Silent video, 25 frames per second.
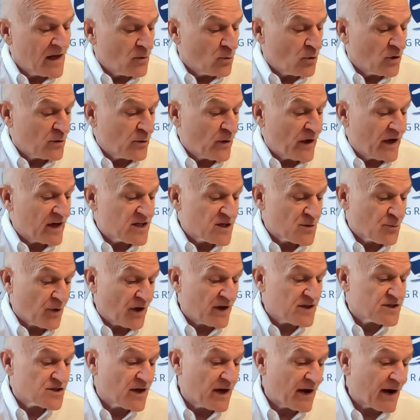When we
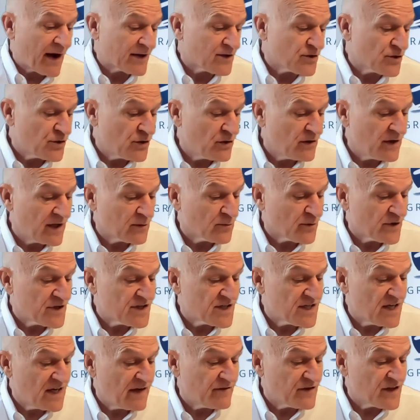express gratitude and
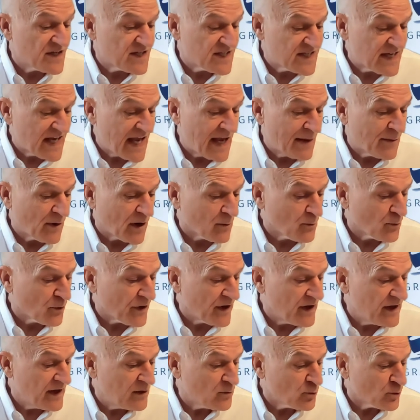receive the same, our
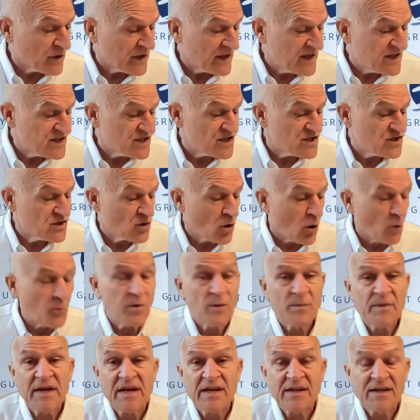brain releases
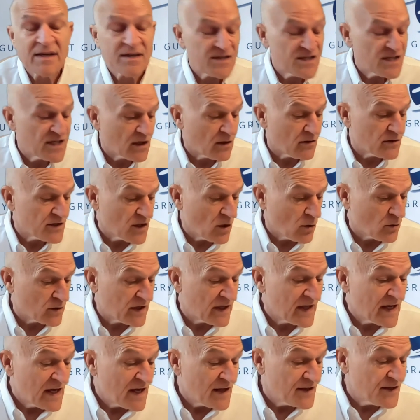dopamine and
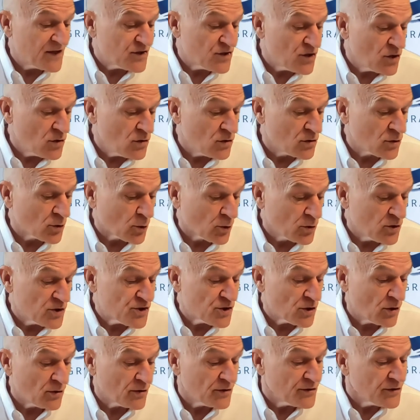serotonin, the two
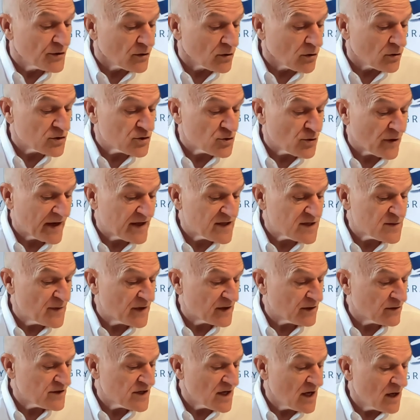crucial
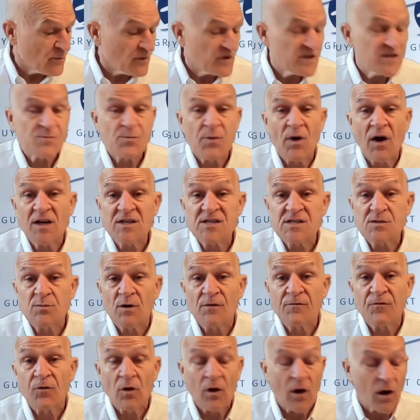neurotransmitters responsible
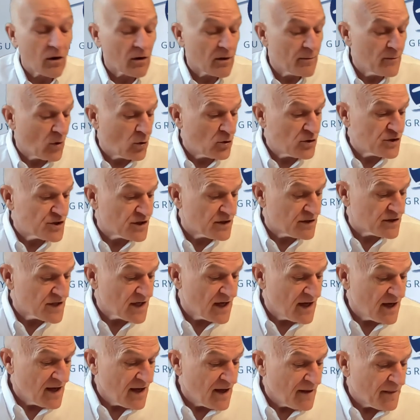for our emotions.
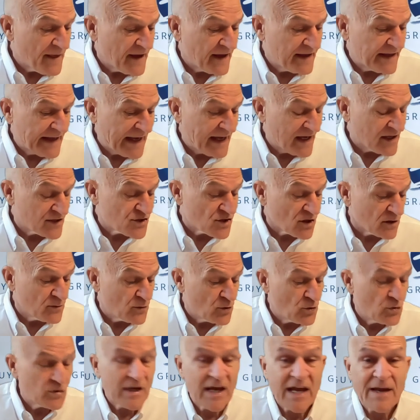They enhance our
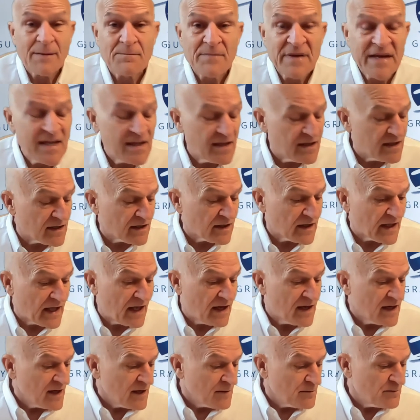mood
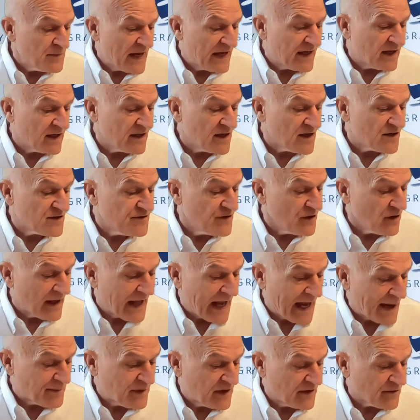immediately, making us feel
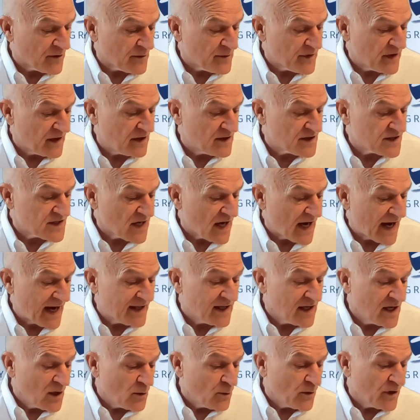happy from the inside.
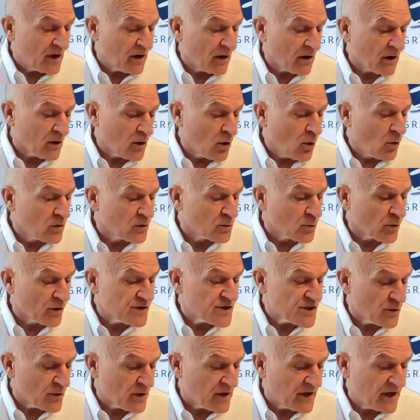We are our own
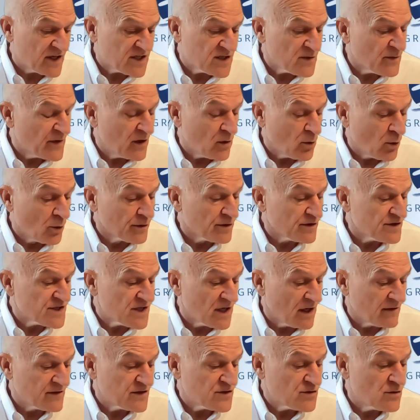worst critics, and we hold
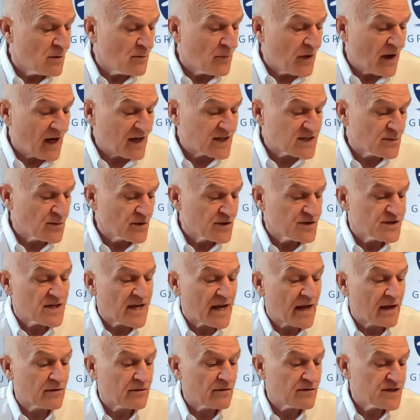ourselves to impossible
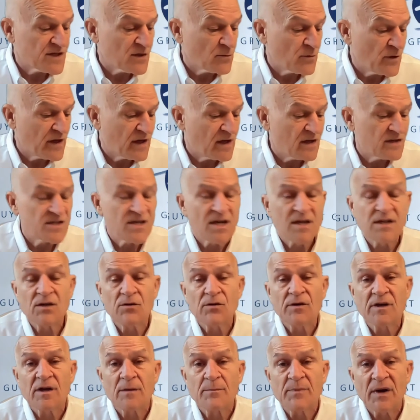standards, and we
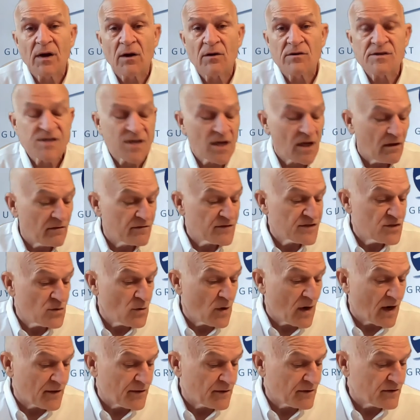continually compare ourselves to
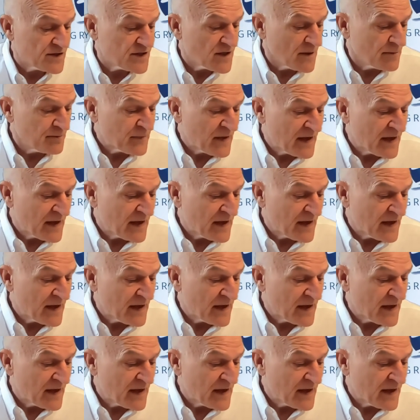others.